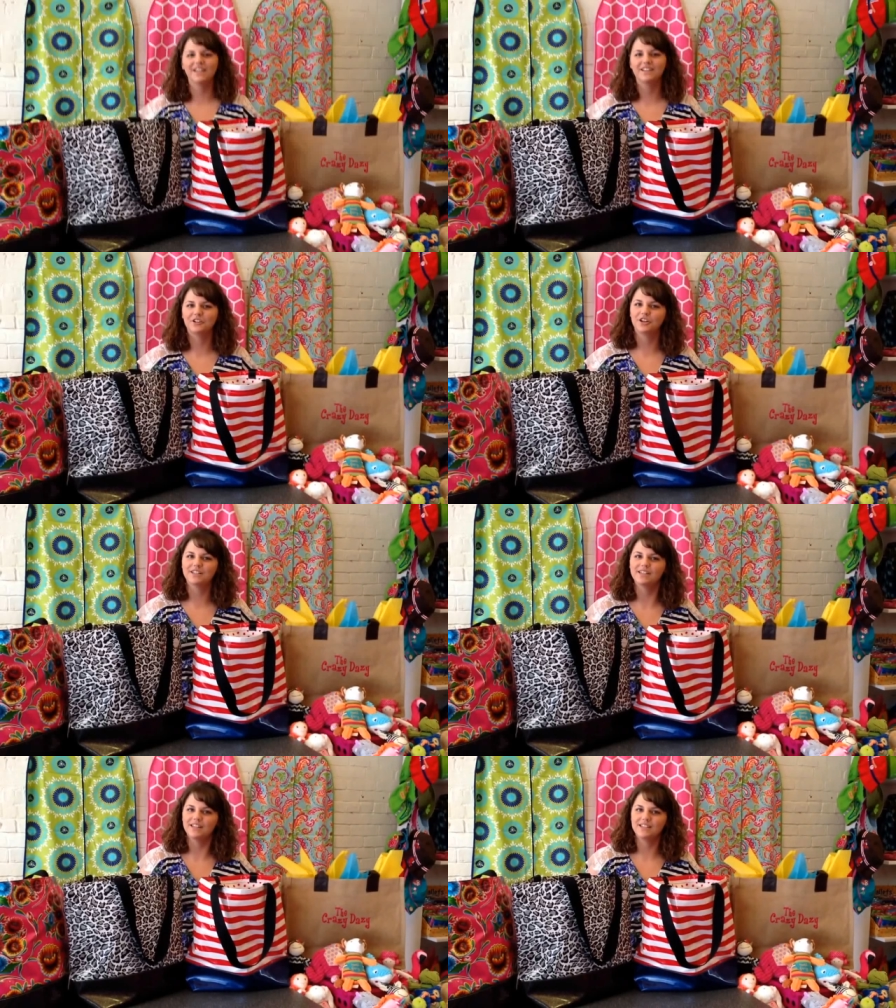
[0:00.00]
at the
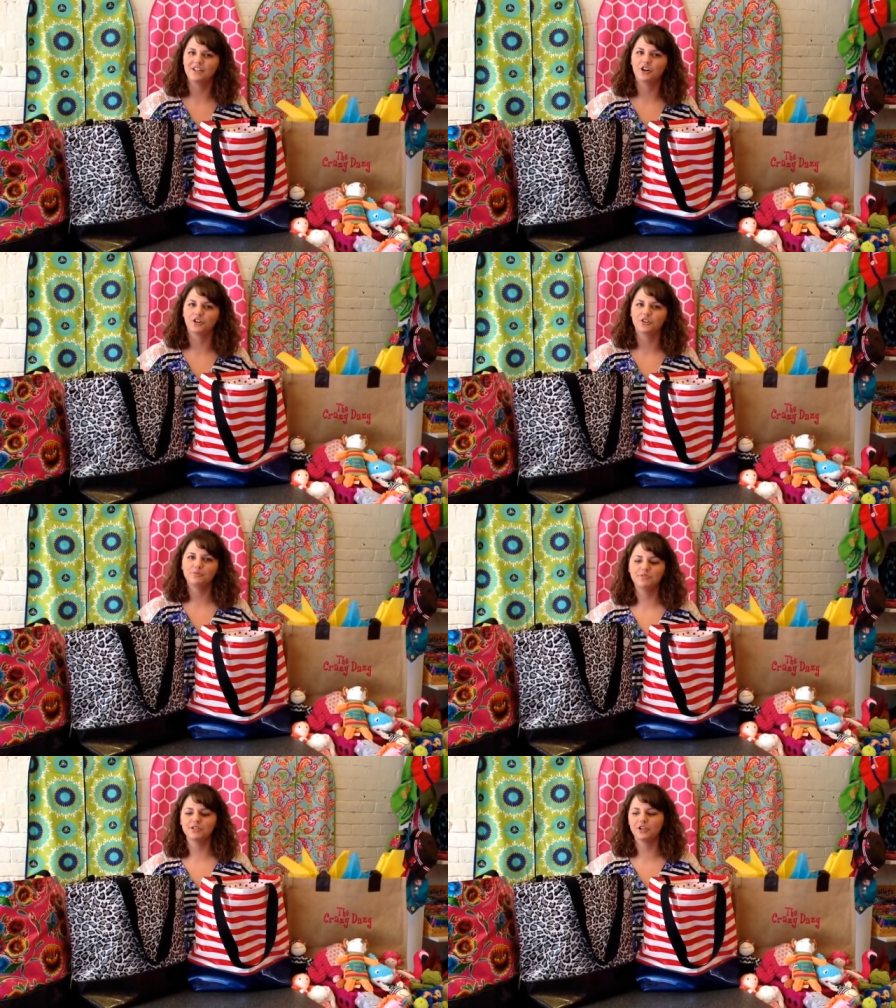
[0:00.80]
Crazy Dazy in Carthage,
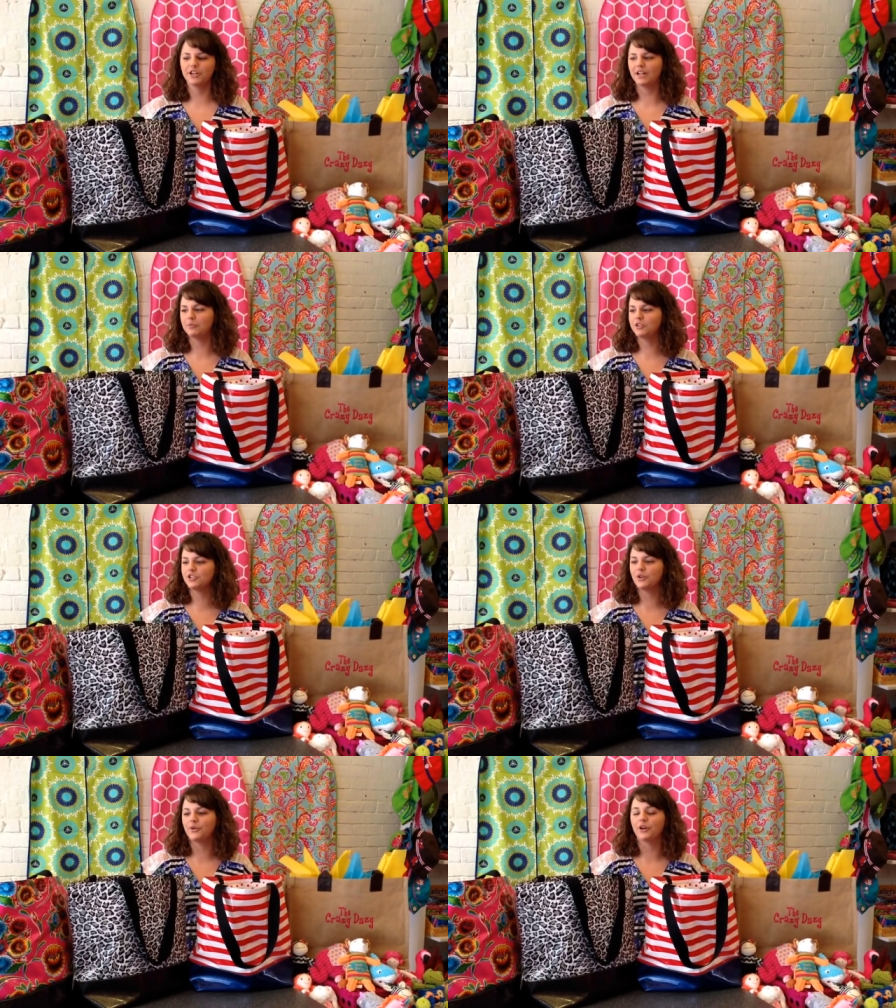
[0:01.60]
Missouri, and I want to
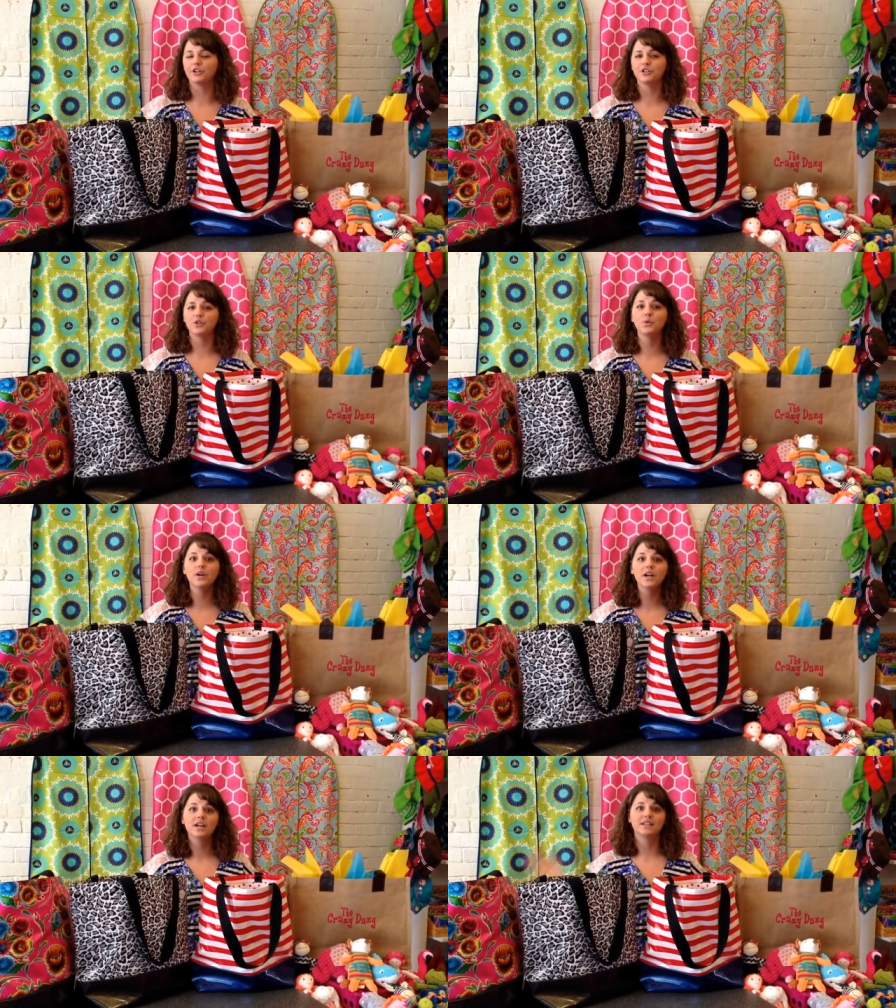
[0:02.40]
show you our new
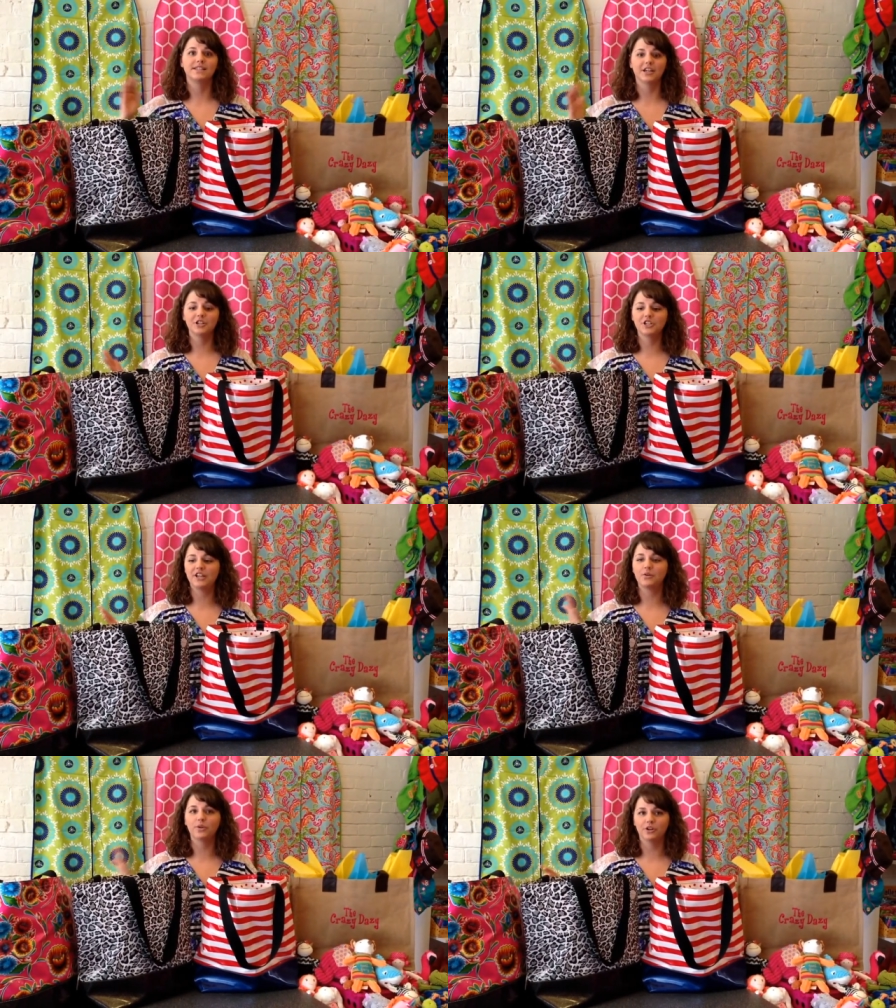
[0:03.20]
Sarah
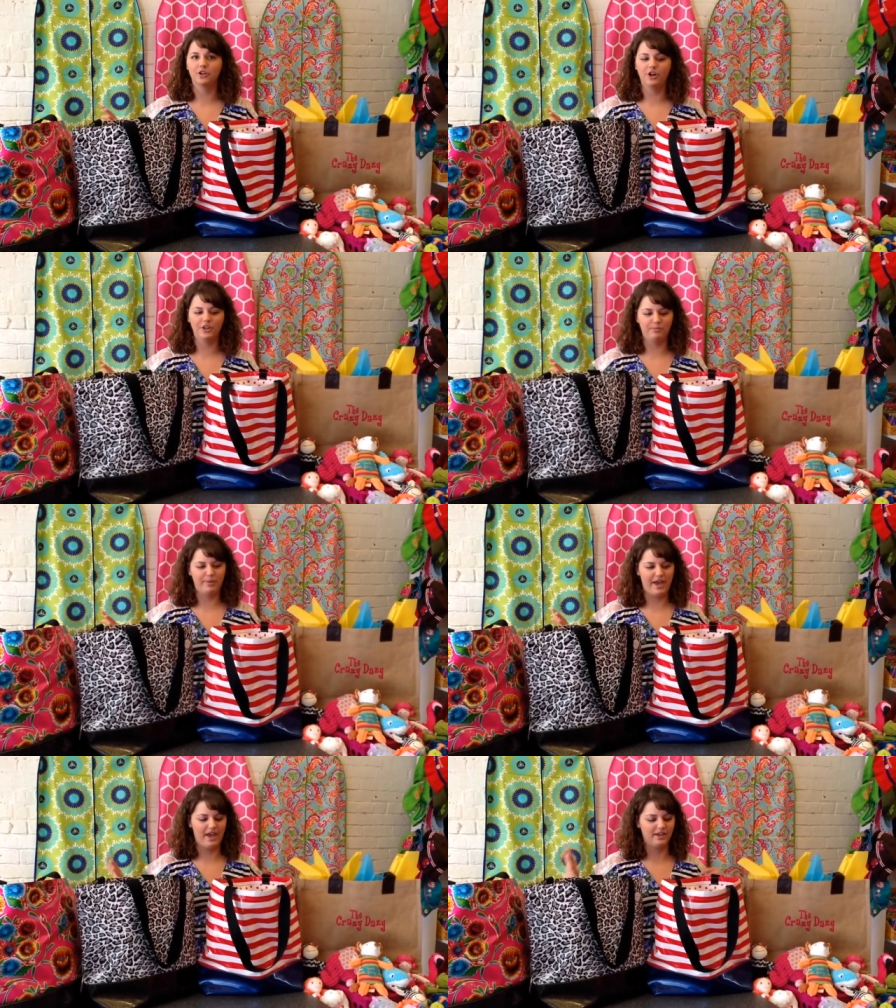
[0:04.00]
Jane oilcloth
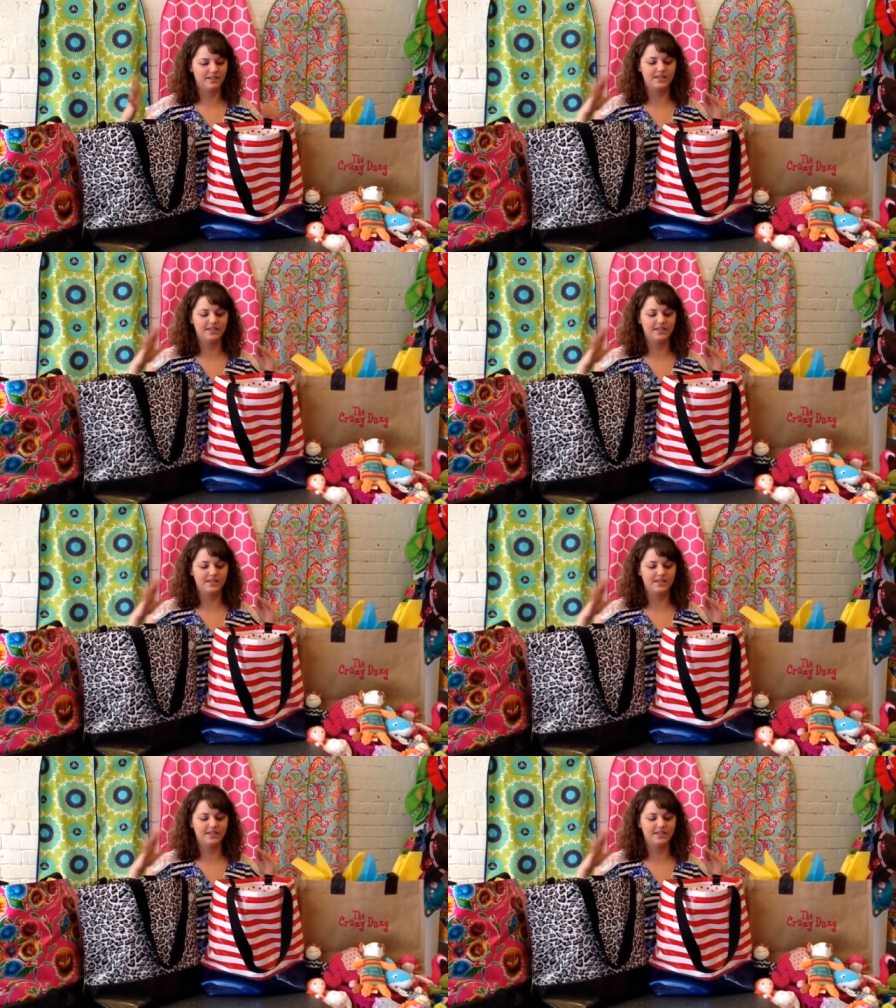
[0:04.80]
bags.